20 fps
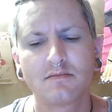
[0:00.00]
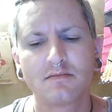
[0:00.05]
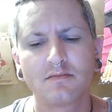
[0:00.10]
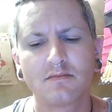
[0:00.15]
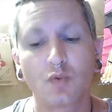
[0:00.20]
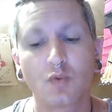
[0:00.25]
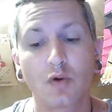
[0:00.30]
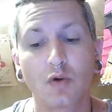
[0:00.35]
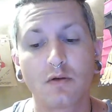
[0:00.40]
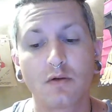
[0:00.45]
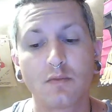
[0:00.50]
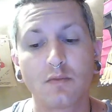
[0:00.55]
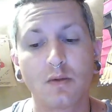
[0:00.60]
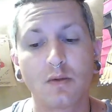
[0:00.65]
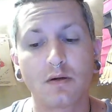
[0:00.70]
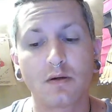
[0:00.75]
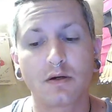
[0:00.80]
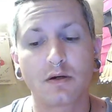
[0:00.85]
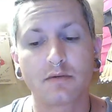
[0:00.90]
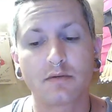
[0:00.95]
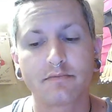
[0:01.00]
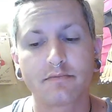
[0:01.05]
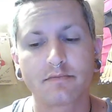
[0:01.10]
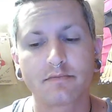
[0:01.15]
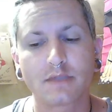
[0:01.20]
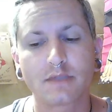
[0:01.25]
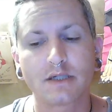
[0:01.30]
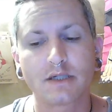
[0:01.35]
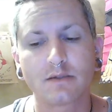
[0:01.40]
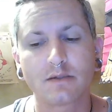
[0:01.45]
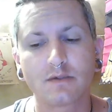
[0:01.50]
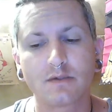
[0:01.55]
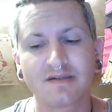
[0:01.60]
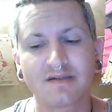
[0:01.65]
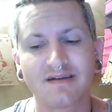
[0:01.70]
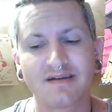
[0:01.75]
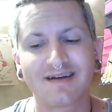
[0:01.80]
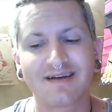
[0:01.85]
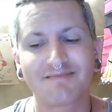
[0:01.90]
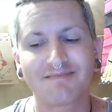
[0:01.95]
World War. Was
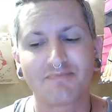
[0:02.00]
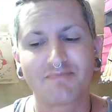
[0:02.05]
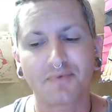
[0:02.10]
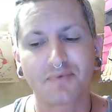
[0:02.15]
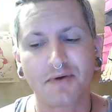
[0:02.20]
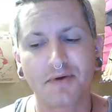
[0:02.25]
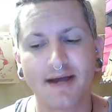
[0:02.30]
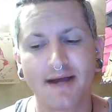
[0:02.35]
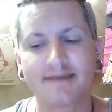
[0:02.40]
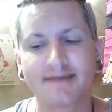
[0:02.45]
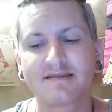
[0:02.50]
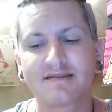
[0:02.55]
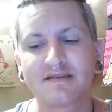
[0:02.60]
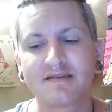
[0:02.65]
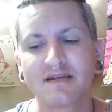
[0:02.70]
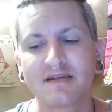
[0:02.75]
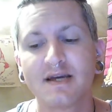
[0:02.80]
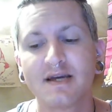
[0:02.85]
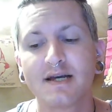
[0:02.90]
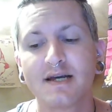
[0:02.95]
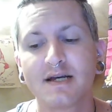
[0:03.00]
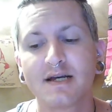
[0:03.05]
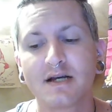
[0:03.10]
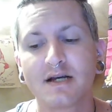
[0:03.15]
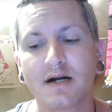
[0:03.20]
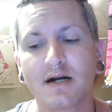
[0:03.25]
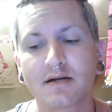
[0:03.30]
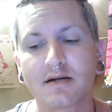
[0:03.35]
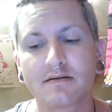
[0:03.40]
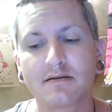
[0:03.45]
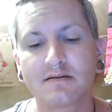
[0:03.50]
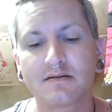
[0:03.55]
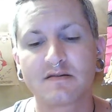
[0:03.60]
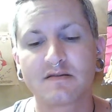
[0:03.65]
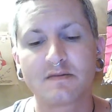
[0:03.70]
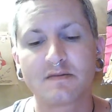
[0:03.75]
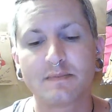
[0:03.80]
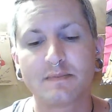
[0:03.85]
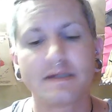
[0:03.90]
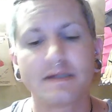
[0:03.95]
not impressed. Cochrane
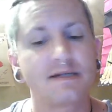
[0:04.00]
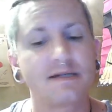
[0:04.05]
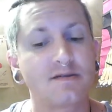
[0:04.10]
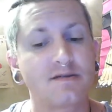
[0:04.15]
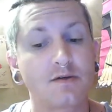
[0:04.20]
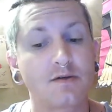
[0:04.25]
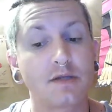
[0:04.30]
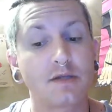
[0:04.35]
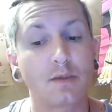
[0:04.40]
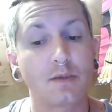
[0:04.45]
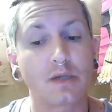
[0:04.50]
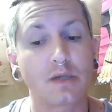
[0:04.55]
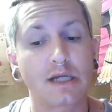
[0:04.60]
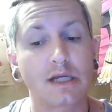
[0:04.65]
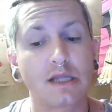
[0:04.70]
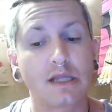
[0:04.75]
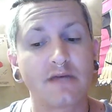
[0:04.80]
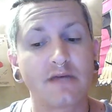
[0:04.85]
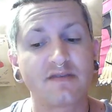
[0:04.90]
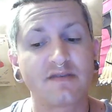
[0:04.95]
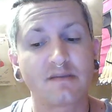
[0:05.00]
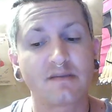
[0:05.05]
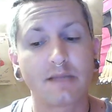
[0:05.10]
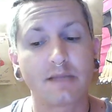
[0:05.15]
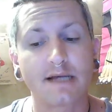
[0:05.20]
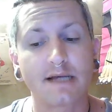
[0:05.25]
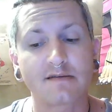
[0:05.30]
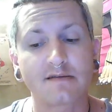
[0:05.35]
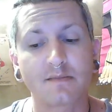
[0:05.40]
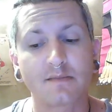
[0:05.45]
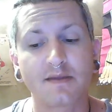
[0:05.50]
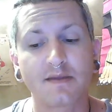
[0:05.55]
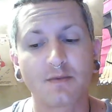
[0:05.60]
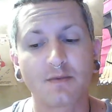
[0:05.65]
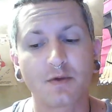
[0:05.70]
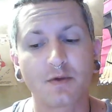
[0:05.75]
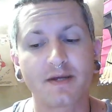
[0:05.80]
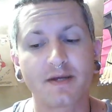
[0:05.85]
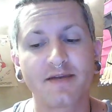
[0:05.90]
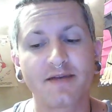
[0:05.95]
spent his early working life as a blacksmith
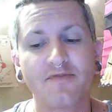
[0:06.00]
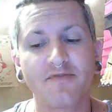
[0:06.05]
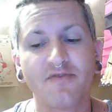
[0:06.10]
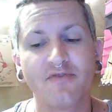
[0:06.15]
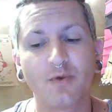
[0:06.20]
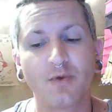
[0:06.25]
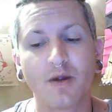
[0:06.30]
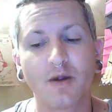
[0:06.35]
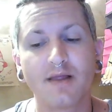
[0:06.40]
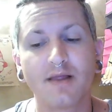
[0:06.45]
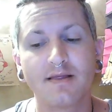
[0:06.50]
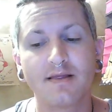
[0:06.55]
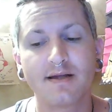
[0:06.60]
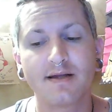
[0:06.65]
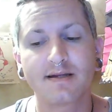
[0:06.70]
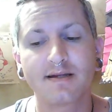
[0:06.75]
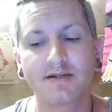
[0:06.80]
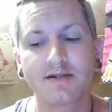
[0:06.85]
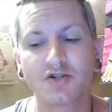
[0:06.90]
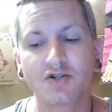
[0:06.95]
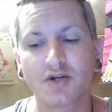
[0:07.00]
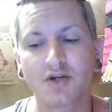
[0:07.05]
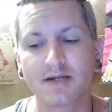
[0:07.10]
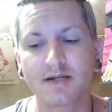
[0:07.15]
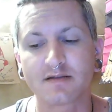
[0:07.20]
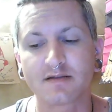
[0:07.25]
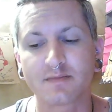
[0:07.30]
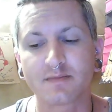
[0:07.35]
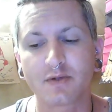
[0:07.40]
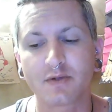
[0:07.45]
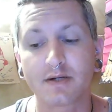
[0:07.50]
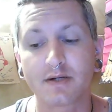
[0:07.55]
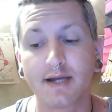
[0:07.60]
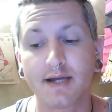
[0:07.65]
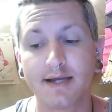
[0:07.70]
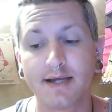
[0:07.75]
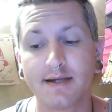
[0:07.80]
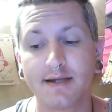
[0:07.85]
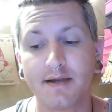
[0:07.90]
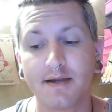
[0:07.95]
working for London Transport
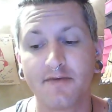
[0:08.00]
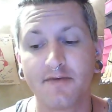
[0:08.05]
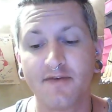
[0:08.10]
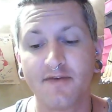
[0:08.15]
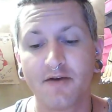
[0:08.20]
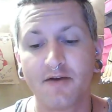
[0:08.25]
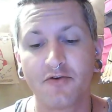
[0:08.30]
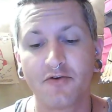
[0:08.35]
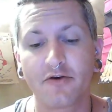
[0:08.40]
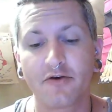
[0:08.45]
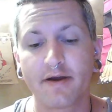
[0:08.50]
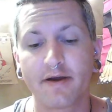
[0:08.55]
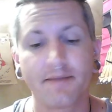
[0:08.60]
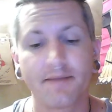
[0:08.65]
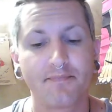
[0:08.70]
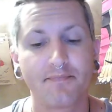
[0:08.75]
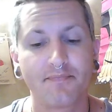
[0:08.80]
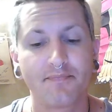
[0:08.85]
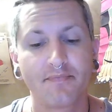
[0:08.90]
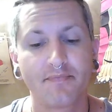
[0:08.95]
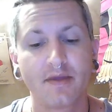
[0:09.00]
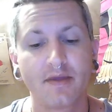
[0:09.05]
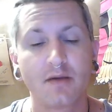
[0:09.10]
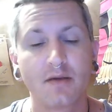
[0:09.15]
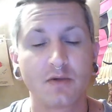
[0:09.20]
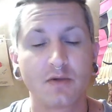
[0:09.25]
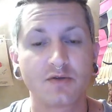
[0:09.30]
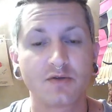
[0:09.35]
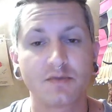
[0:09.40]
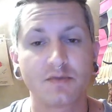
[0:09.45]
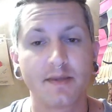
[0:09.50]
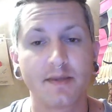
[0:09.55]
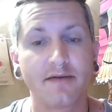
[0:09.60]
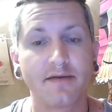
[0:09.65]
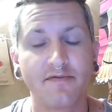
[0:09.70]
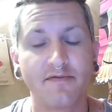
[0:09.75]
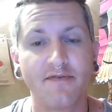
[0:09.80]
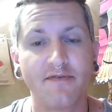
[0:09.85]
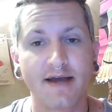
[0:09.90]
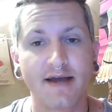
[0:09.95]
Inn in a foundry, which would be a
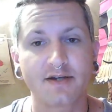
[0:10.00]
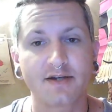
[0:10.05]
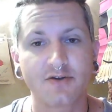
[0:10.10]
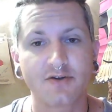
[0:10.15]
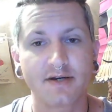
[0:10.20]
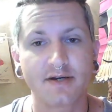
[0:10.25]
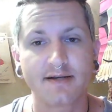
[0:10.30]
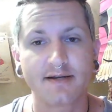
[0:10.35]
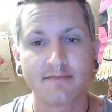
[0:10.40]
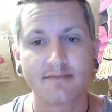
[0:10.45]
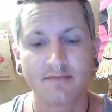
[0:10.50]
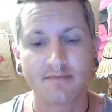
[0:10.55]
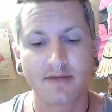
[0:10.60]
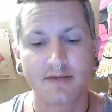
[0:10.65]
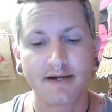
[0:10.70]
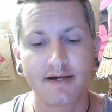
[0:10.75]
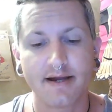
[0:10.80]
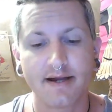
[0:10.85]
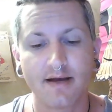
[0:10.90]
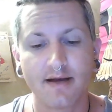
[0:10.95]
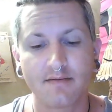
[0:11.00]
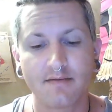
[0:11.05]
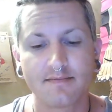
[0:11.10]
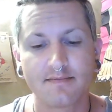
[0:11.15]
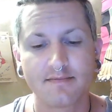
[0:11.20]
factory right now.